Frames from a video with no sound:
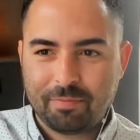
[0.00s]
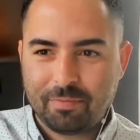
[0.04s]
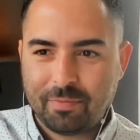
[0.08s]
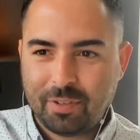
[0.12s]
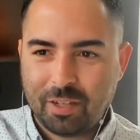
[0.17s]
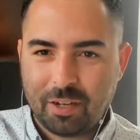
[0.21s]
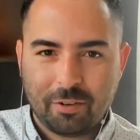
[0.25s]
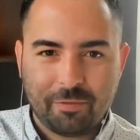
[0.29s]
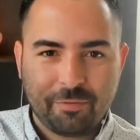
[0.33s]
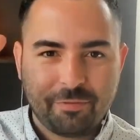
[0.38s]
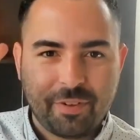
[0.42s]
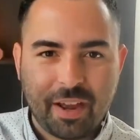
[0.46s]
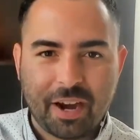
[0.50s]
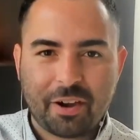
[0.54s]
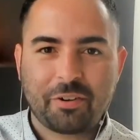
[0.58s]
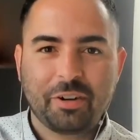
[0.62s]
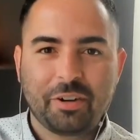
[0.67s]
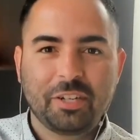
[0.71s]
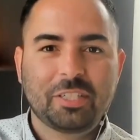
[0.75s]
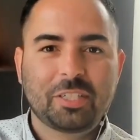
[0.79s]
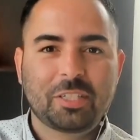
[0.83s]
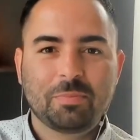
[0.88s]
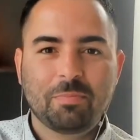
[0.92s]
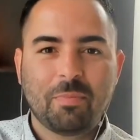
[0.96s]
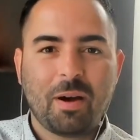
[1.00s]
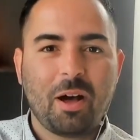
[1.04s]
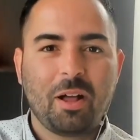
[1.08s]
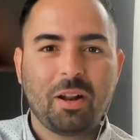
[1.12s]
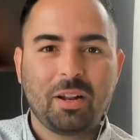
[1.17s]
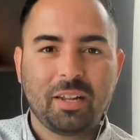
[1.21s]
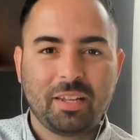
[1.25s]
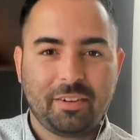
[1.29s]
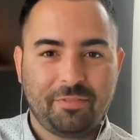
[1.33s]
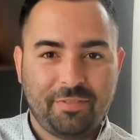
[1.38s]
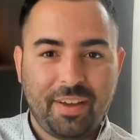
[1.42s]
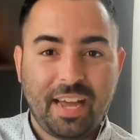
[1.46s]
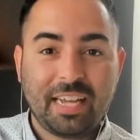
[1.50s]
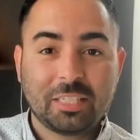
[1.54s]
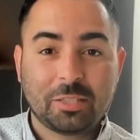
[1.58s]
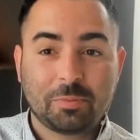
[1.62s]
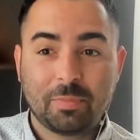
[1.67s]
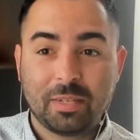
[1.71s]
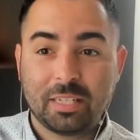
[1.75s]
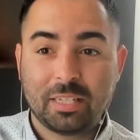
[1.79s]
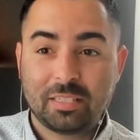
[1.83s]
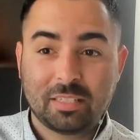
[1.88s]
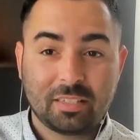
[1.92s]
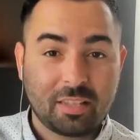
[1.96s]
very small
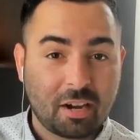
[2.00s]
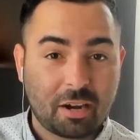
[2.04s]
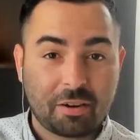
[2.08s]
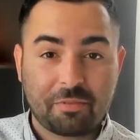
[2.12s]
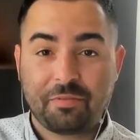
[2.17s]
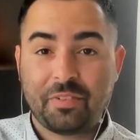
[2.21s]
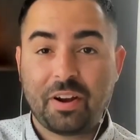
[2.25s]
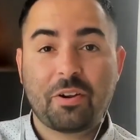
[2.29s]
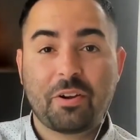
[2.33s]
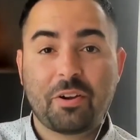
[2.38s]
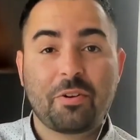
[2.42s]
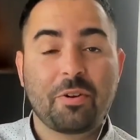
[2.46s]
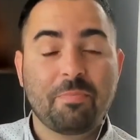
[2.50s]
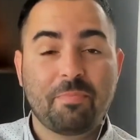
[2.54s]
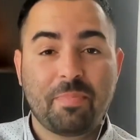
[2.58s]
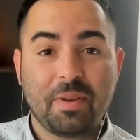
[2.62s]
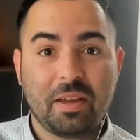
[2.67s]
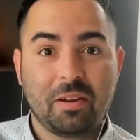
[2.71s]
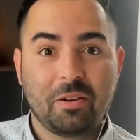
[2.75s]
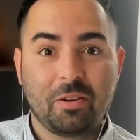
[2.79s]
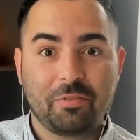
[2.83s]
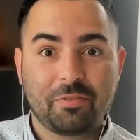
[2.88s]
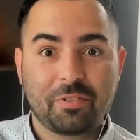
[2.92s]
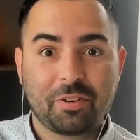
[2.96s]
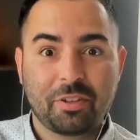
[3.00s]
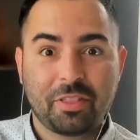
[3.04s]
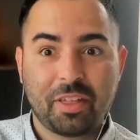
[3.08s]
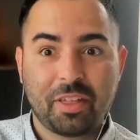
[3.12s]
investments that are very big over